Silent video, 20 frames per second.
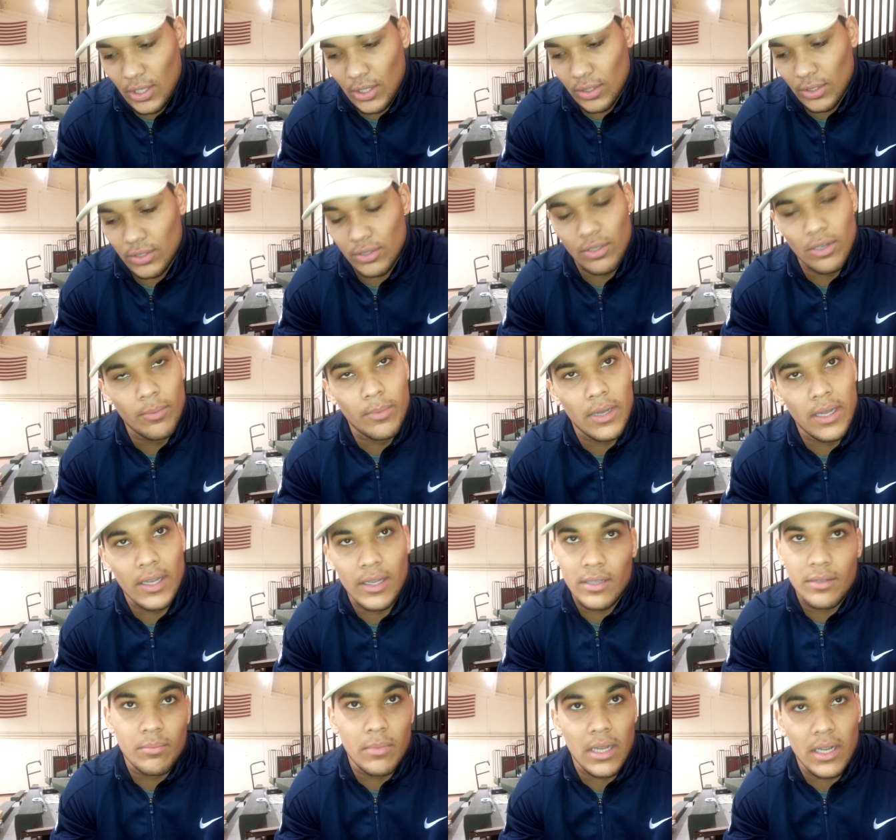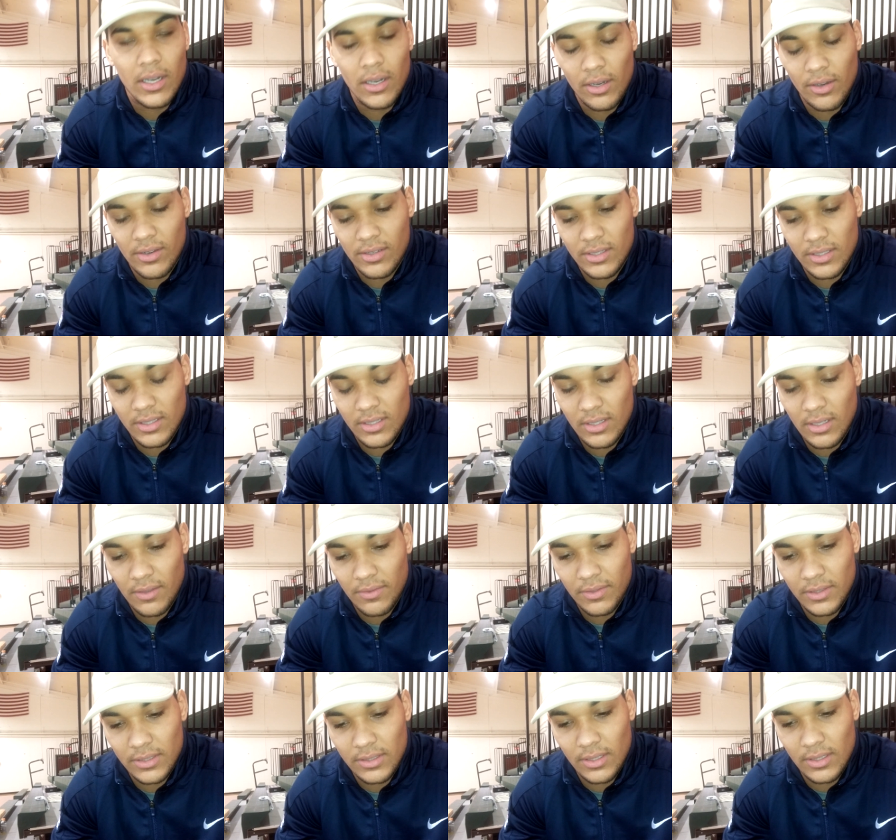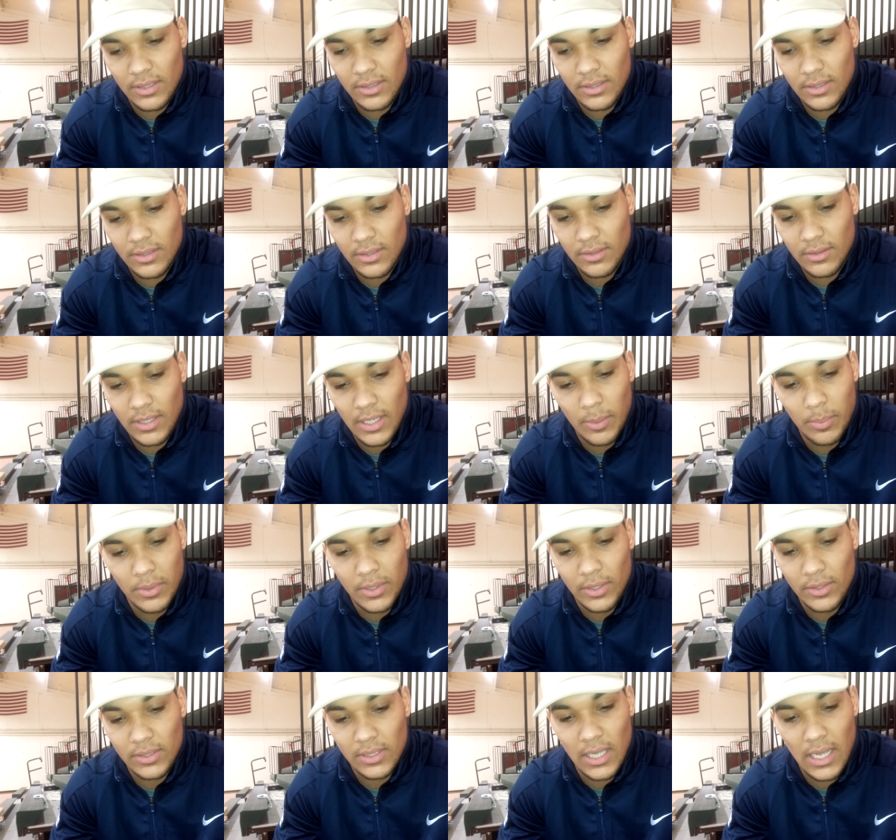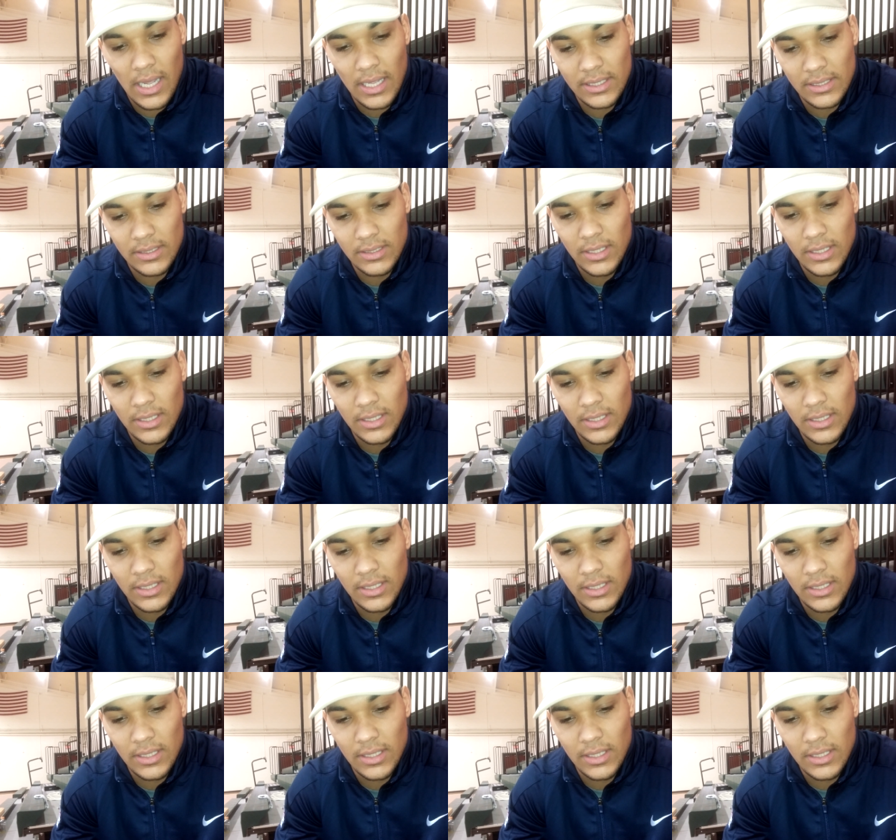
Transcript: you know, showing my my courage and stuff is just helping those guys.